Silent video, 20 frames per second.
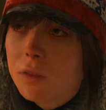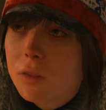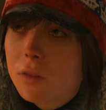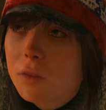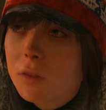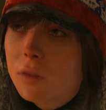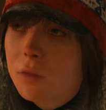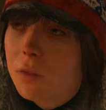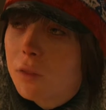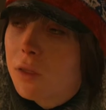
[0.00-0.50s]

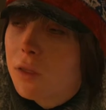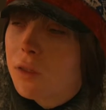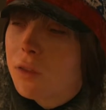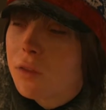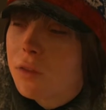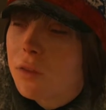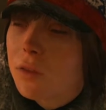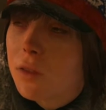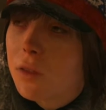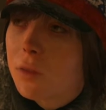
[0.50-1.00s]
help. Why did
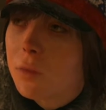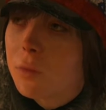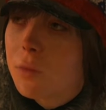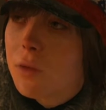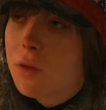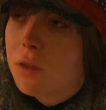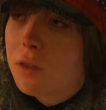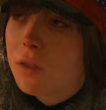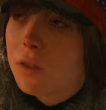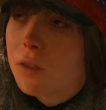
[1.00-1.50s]
Let me see if I
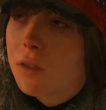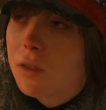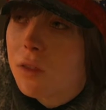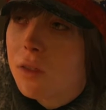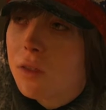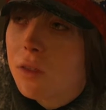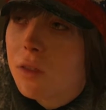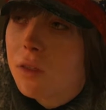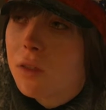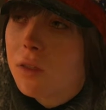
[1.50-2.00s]
can do anything to help
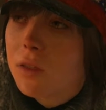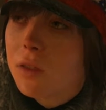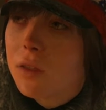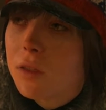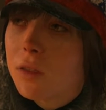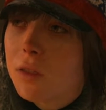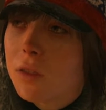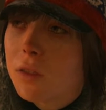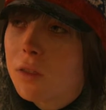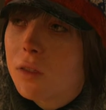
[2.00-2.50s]
him.
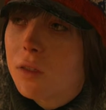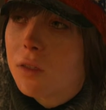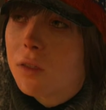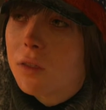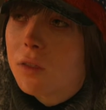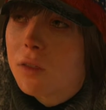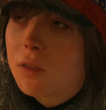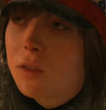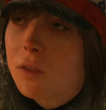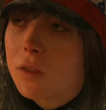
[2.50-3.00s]
Oh.
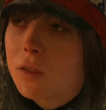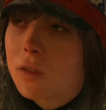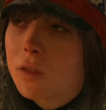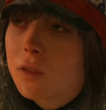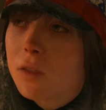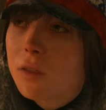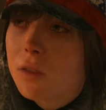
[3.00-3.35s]
Well,